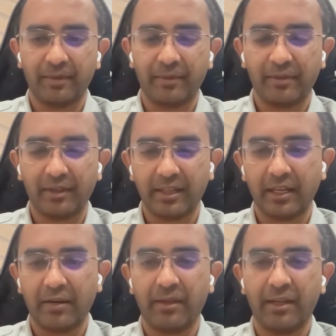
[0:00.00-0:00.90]
previously, and
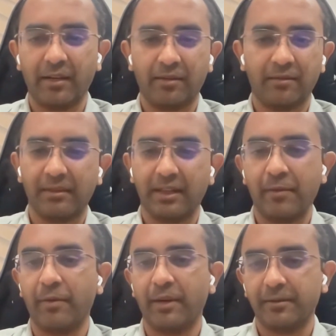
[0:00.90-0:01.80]
now we have
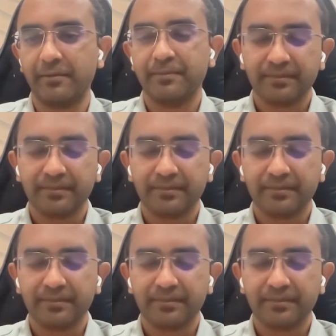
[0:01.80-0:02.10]
everywhere,